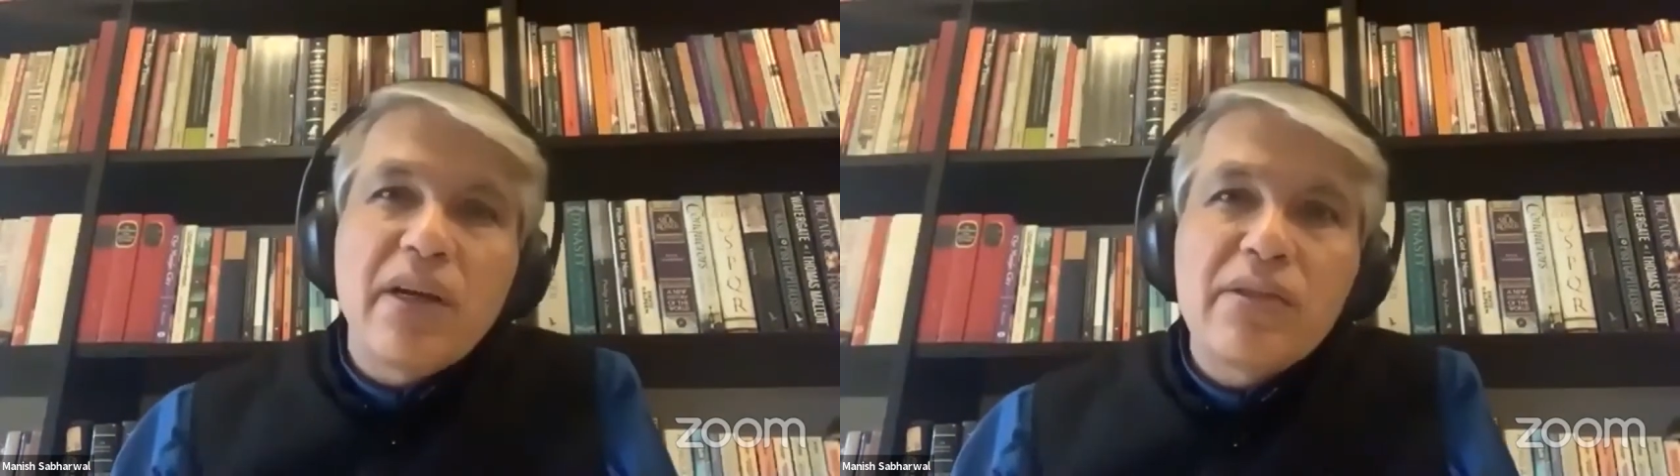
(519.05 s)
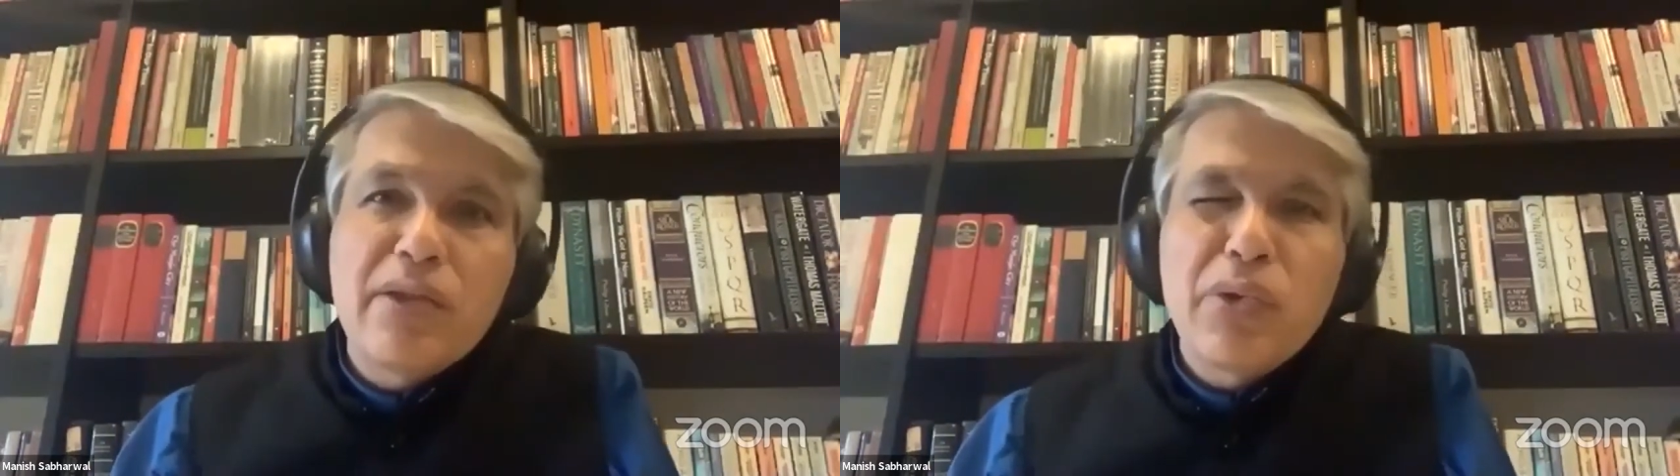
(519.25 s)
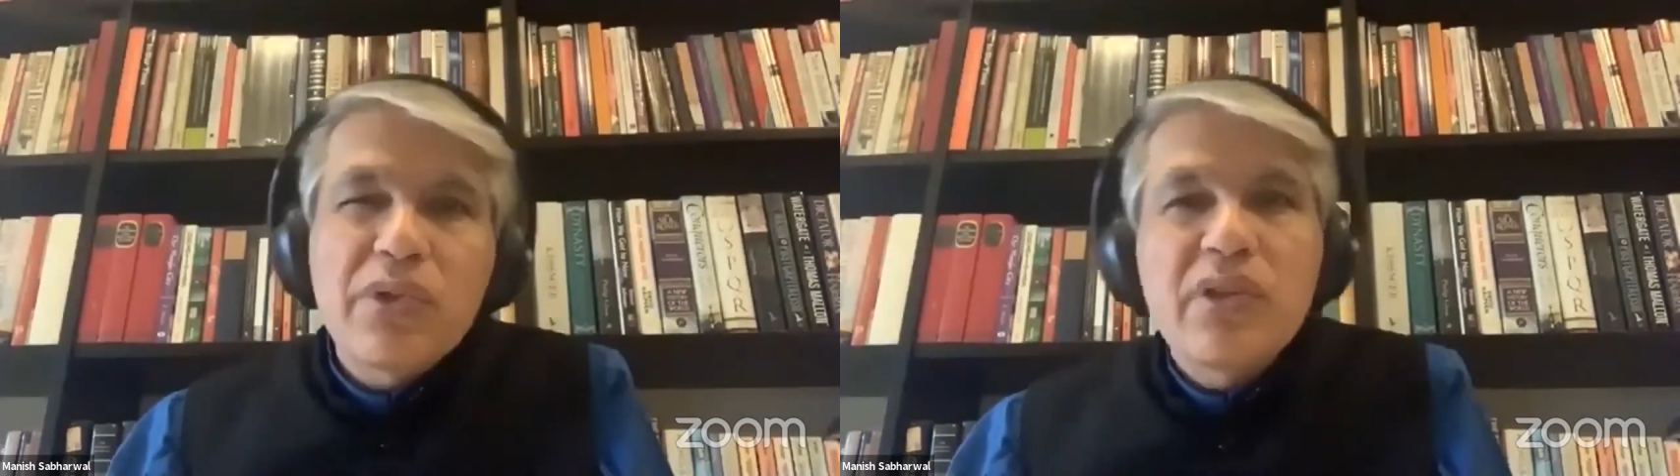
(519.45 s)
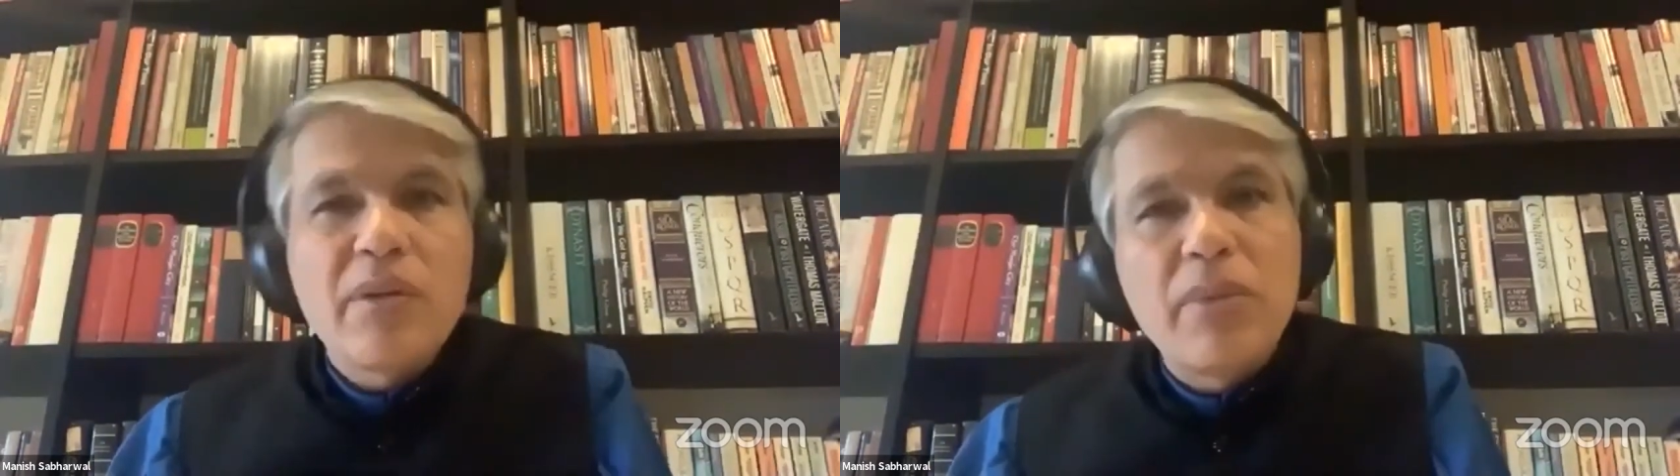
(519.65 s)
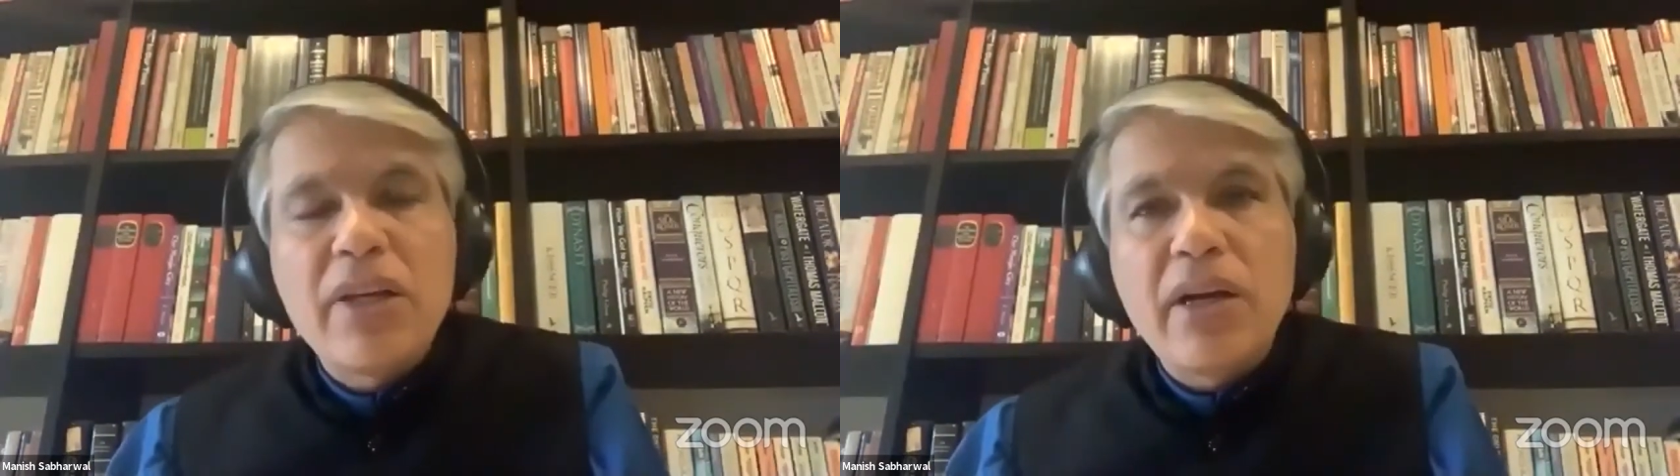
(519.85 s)
cousin or
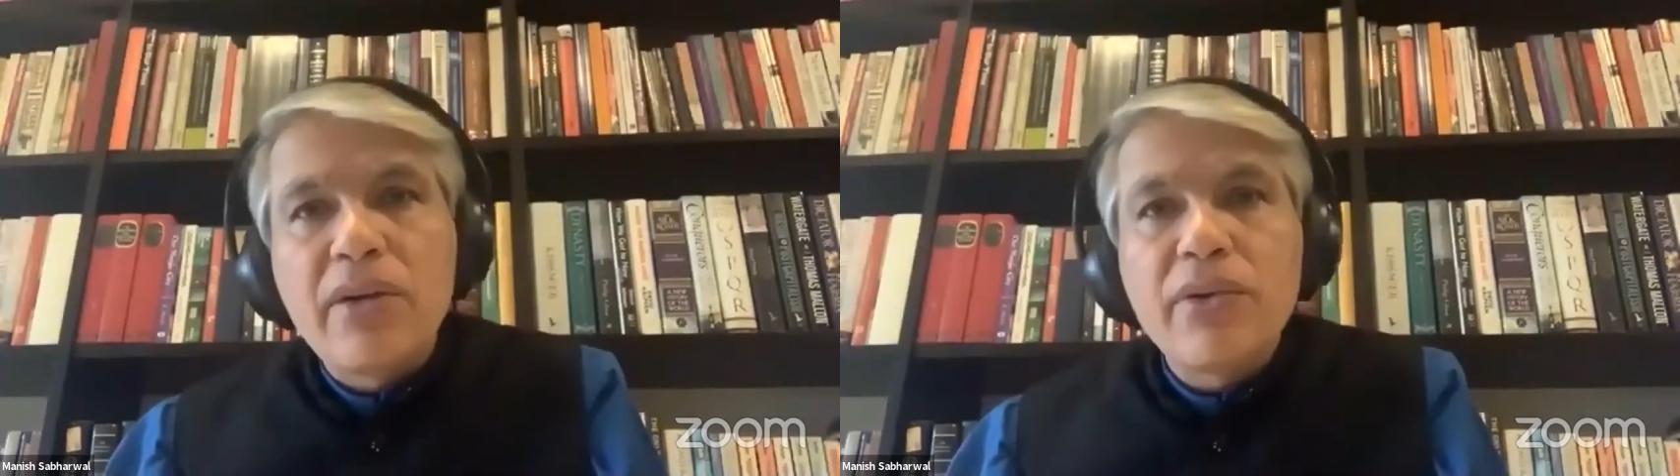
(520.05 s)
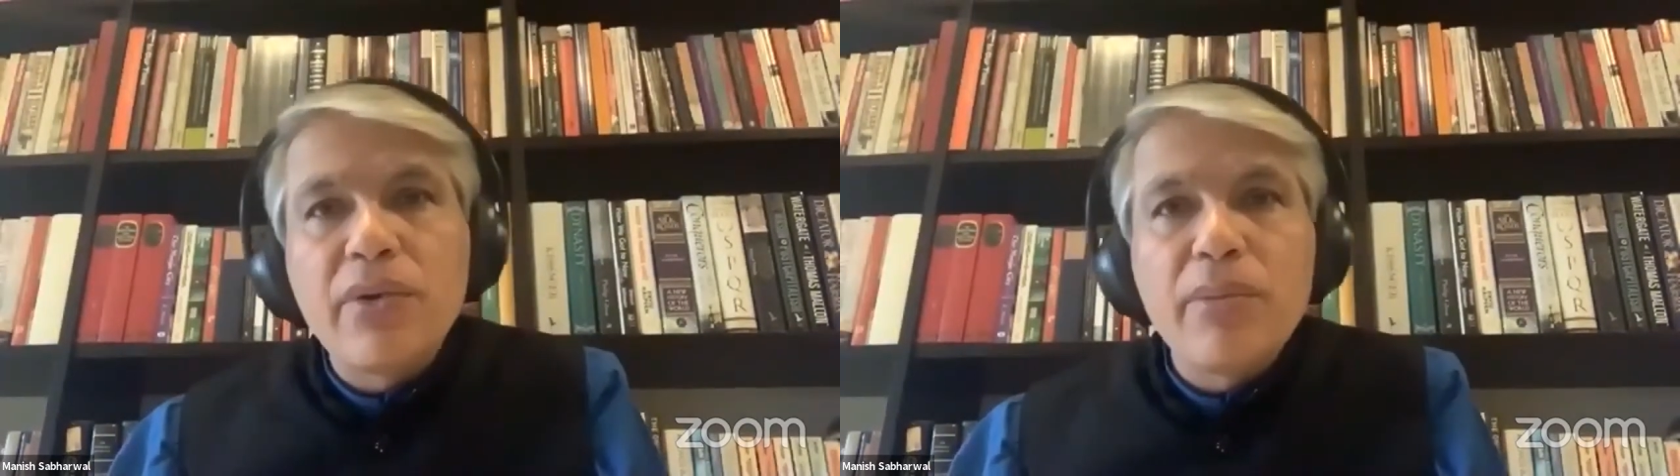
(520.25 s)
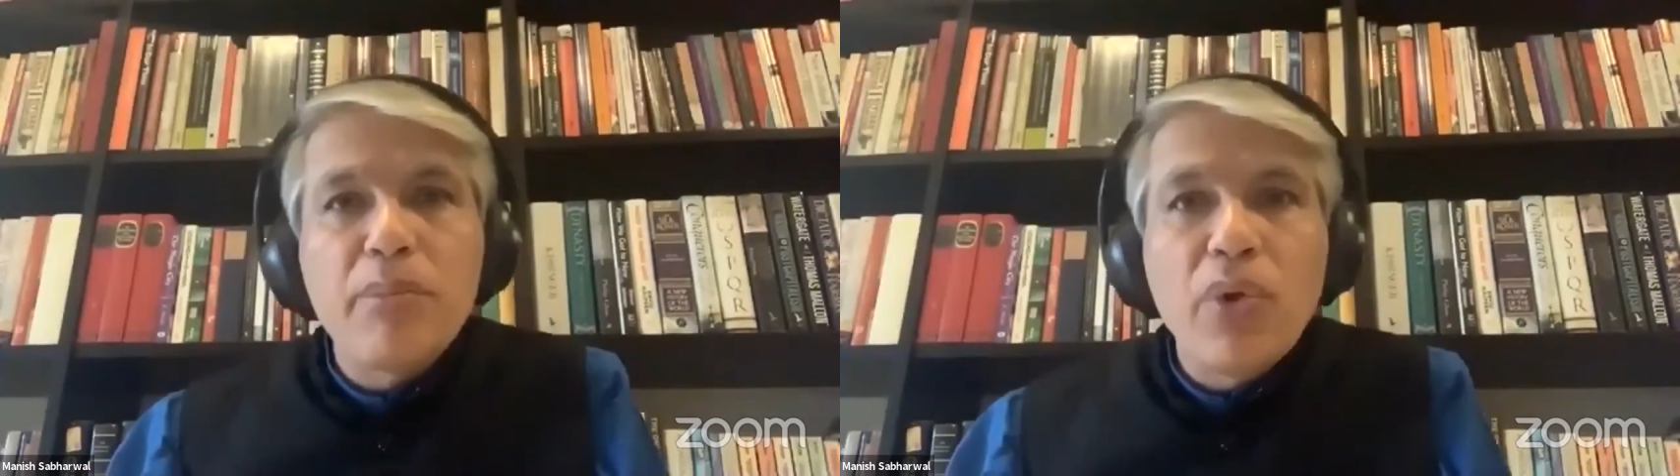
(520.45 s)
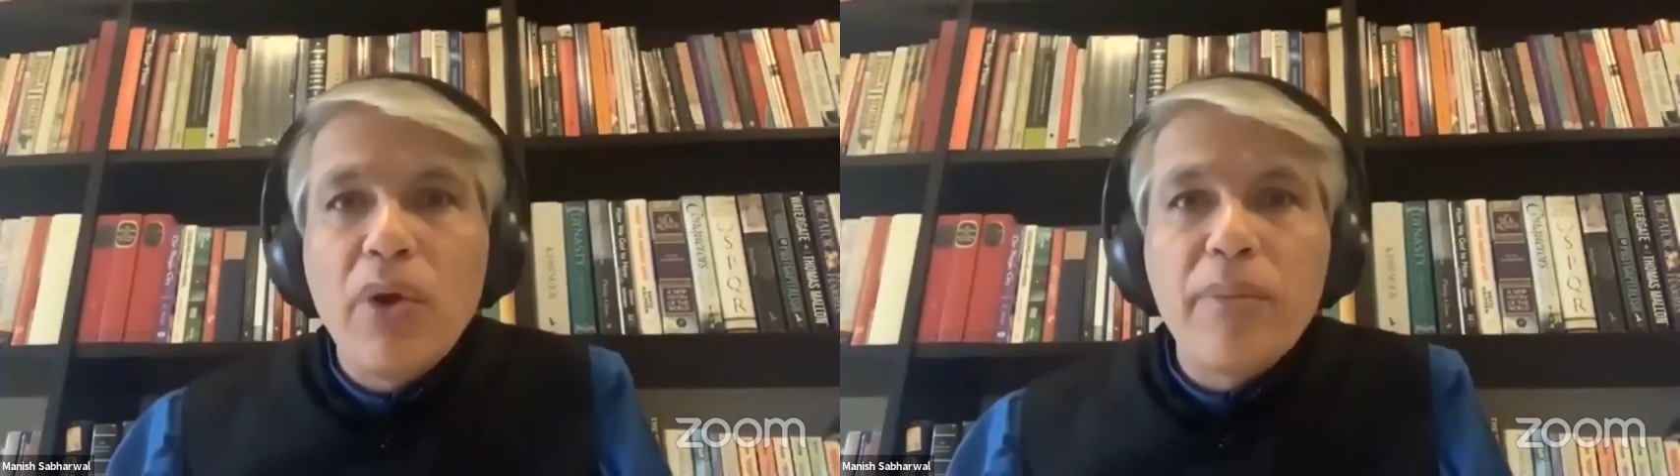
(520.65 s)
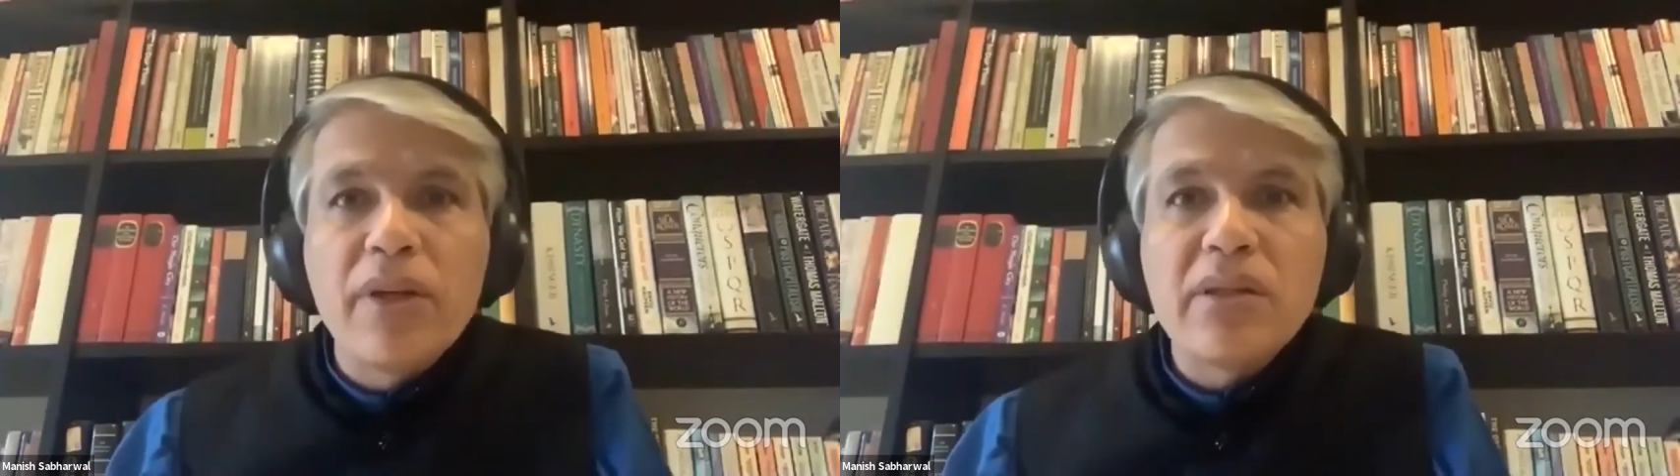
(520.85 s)
sibling
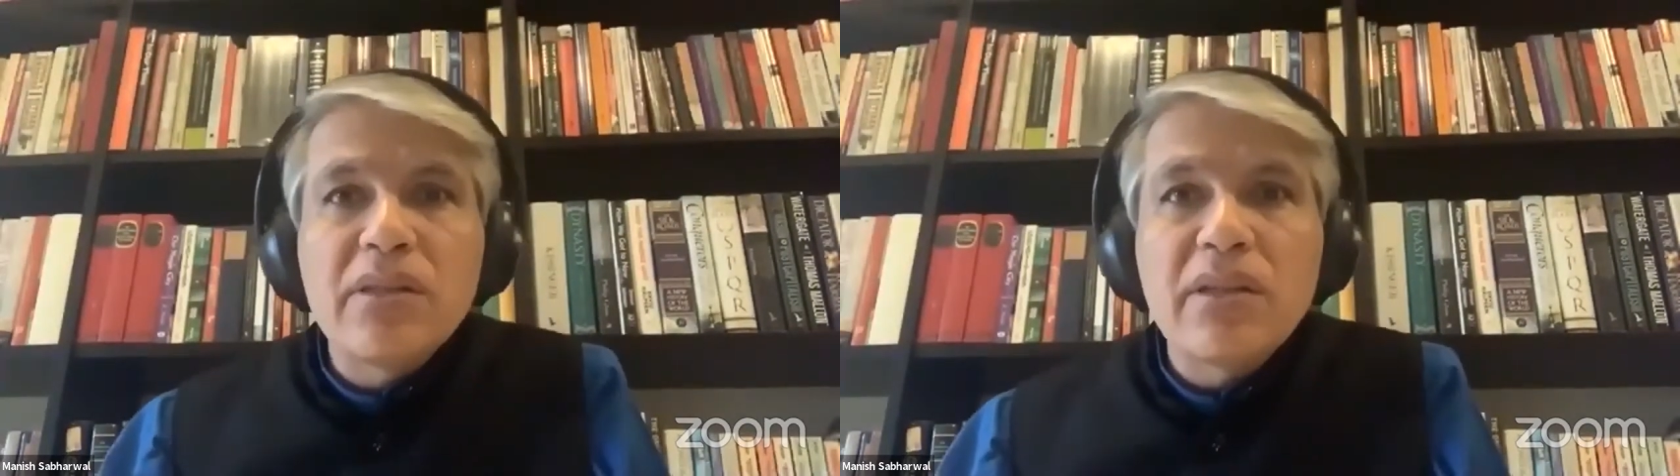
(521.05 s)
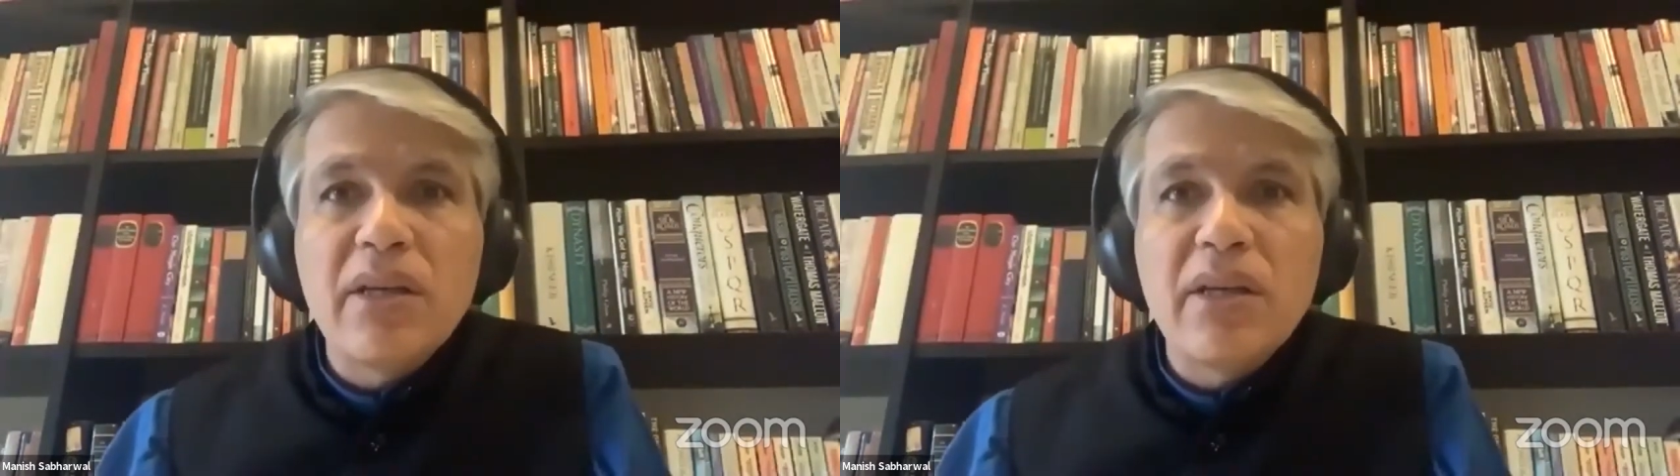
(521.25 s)
underemployment